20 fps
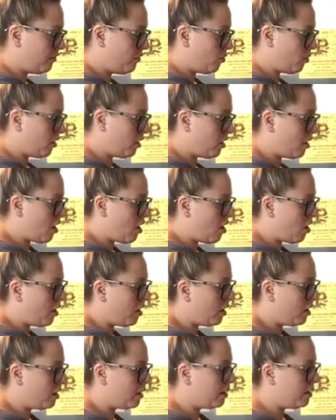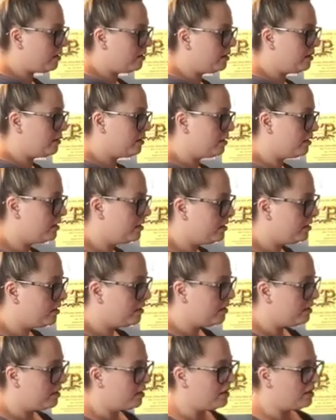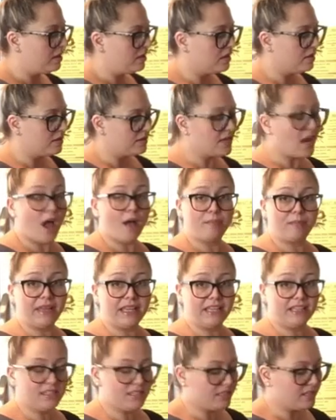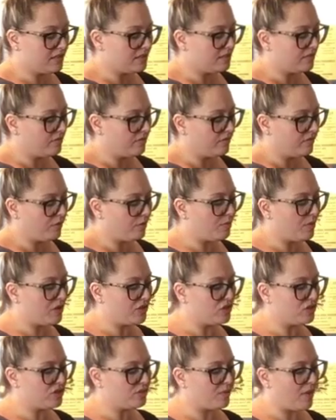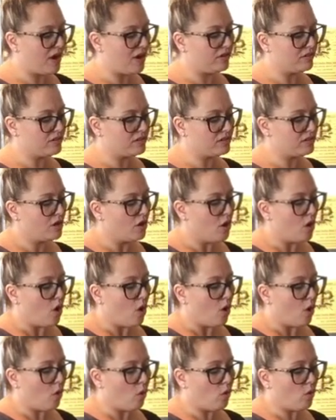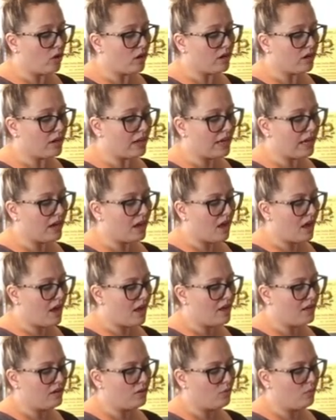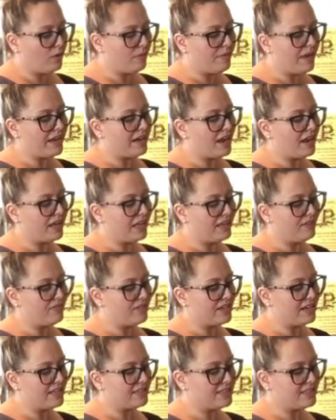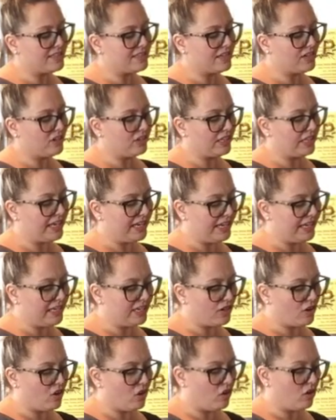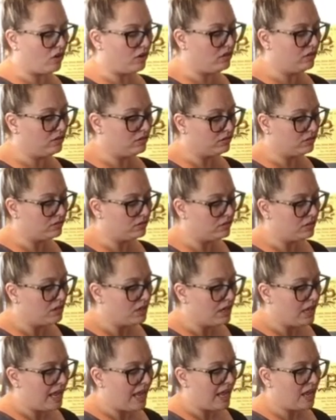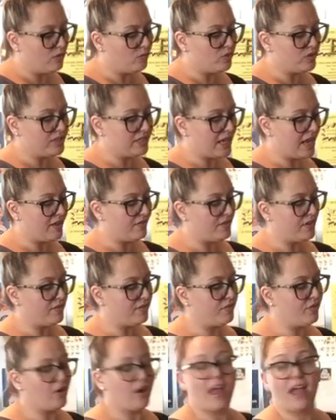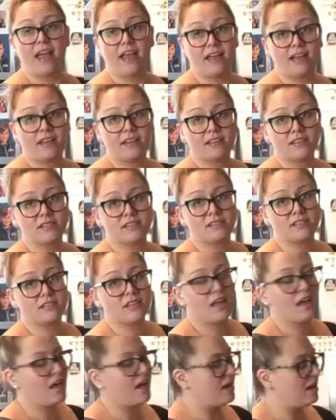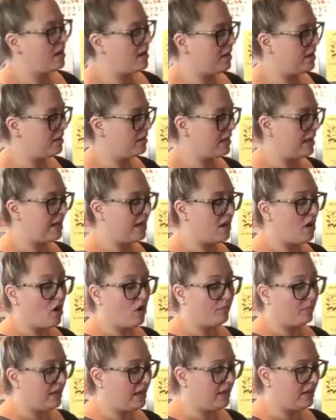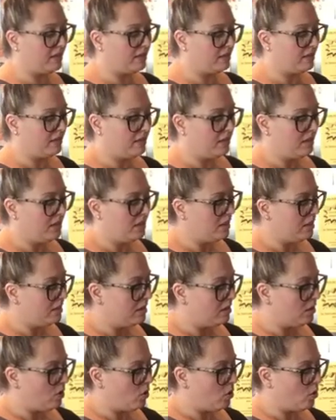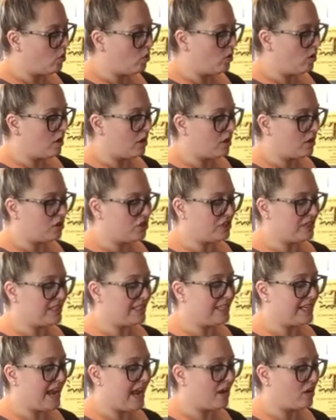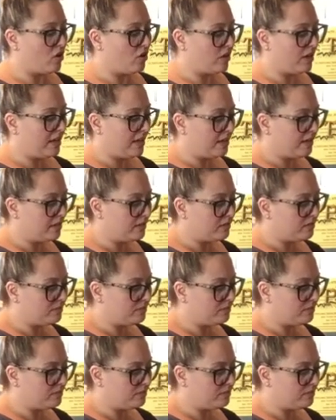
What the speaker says: for our toppings for Brussels sprouts, or we may not even necessarily eat it all, and we'll save it for eggs, like an omelet, or just snack on it